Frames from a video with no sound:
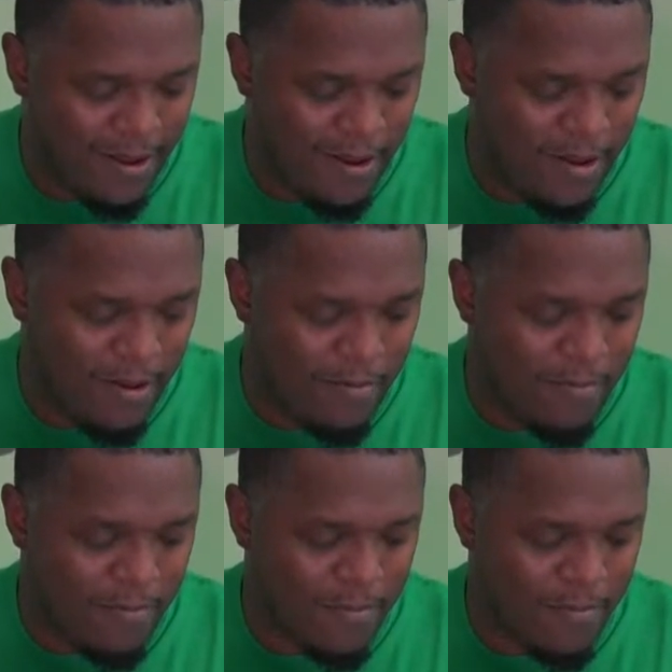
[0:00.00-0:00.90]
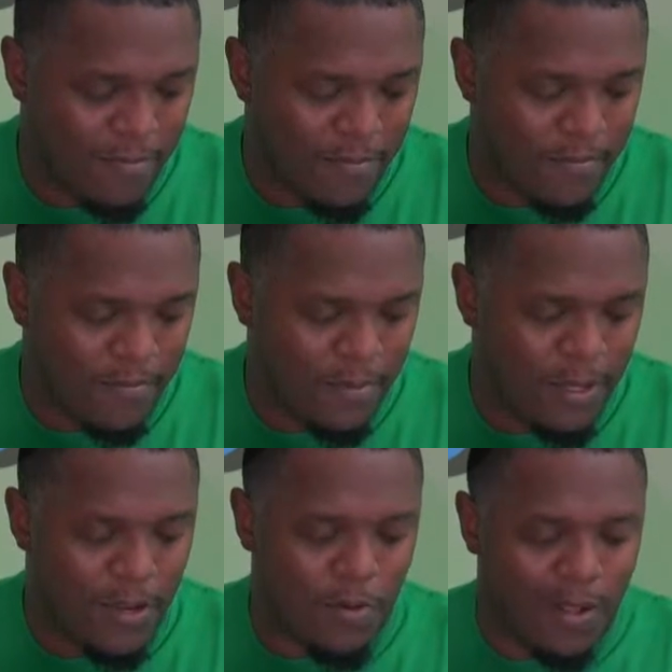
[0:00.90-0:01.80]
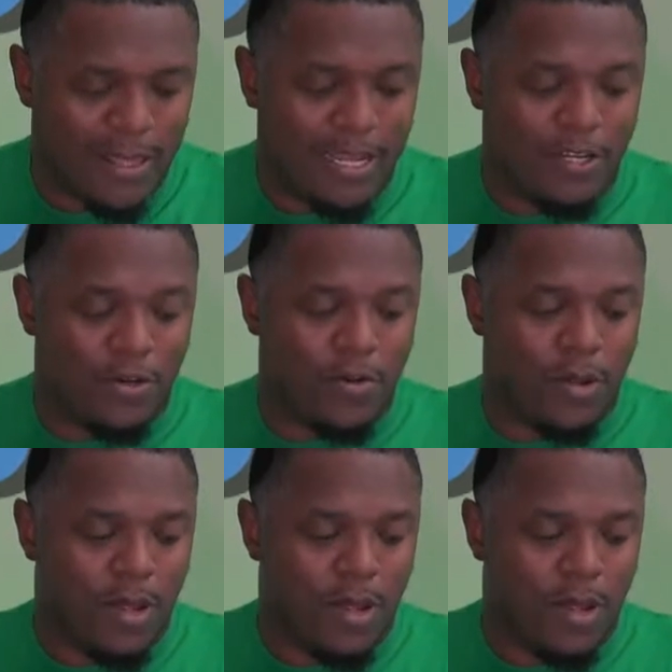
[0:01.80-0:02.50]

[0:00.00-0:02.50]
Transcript: what they do.